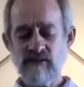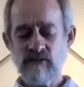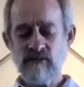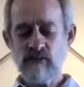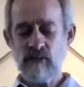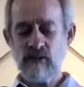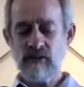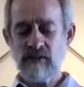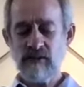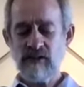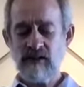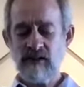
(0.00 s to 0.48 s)
is
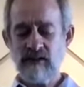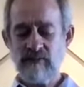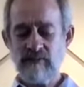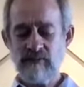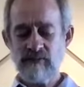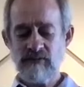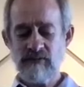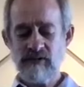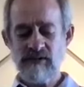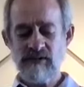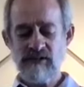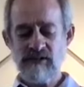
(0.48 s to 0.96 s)
what I
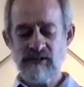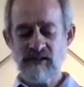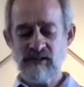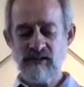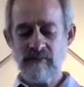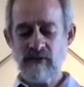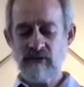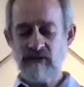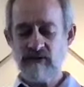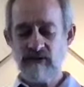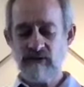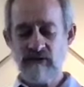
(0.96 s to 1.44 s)
appreciate
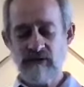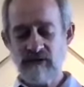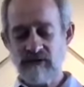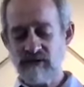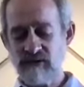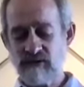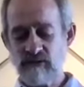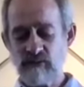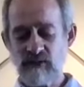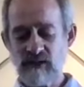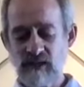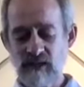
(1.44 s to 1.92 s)
about you. This
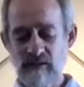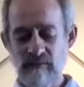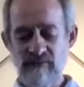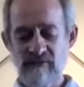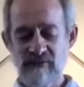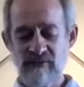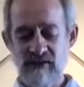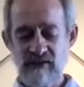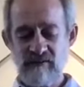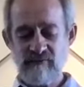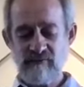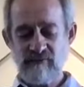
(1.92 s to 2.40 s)
is what I'm
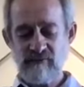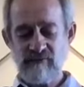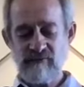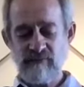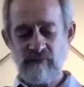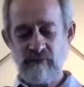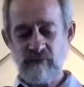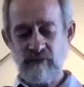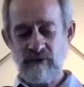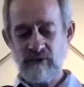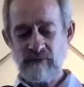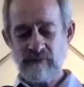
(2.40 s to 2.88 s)
thankful
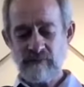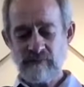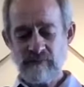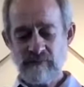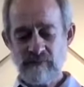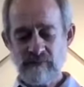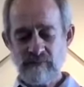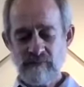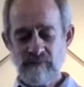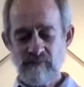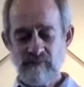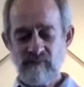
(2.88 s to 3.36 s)
for,
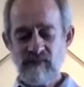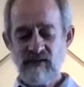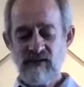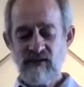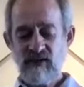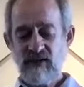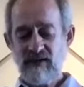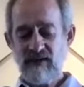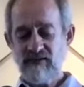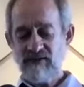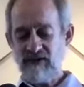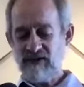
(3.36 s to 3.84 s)

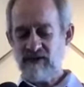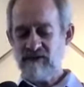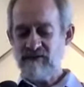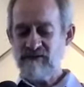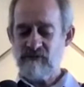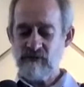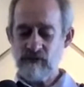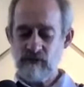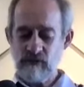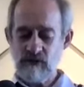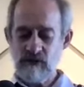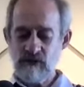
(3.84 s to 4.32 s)
and
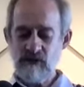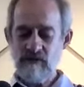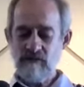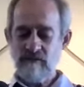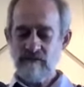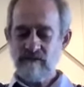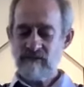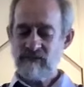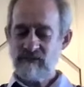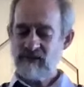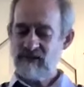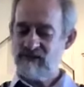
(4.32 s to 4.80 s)
therefore,
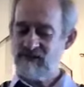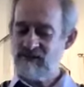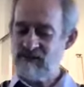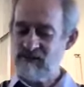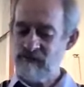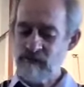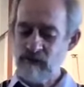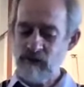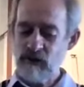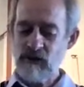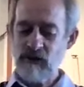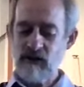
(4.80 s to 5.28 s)

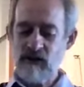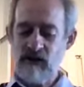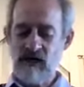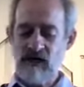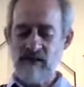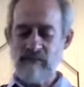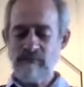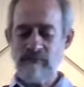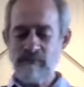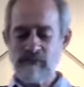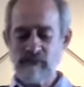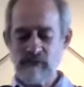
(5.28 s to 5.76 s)
continuing on,
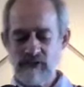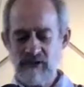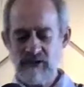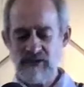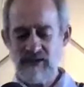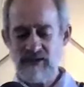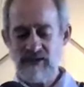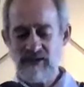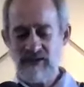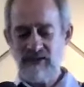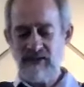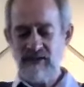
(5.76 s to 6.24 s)
I
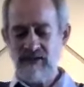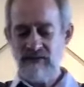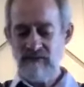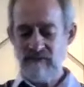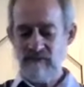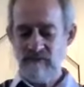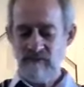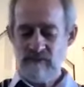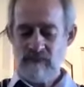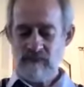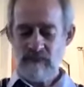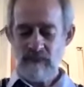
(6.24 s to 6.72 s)
pray
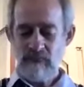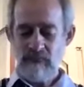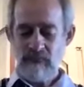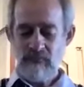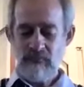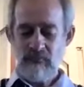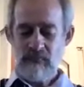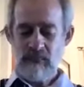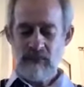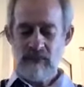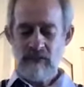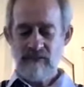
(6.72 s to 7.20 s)

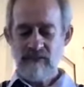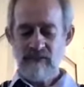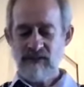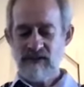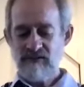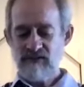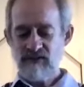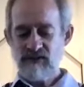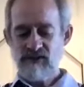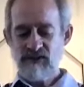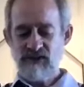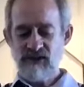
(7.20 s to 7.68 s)

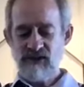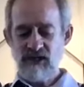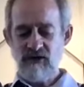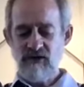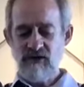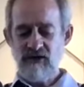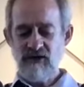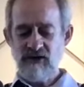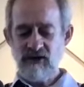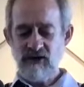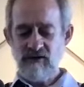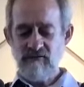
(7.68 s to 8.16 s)
that the
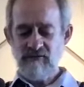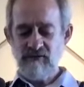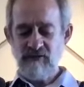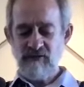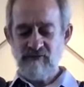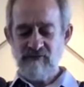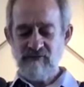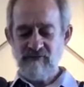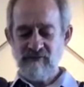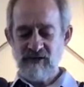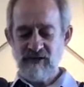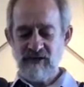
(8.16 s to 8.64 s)
sharing of your
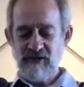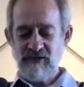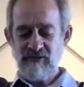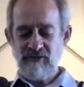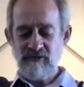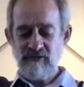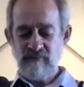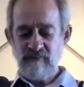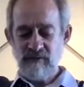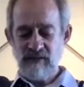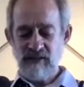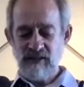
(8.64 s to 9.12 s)
faith
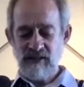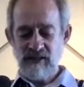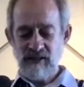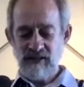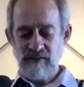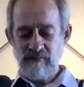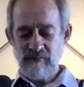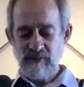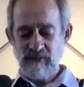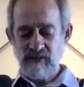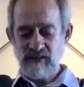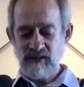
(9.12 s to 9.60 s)
may
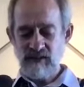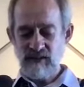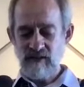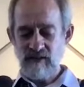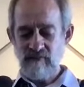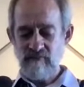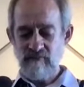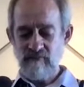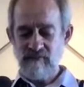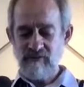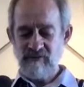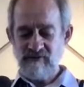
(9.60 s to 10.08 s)

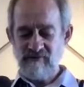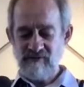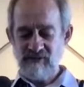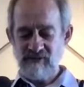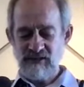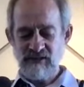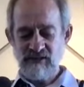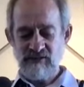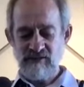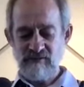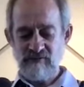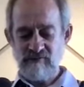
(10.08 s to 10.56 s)
become
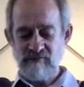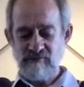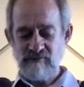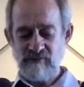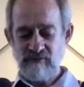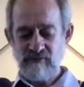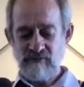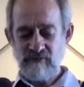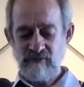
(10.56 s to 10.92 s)
effective.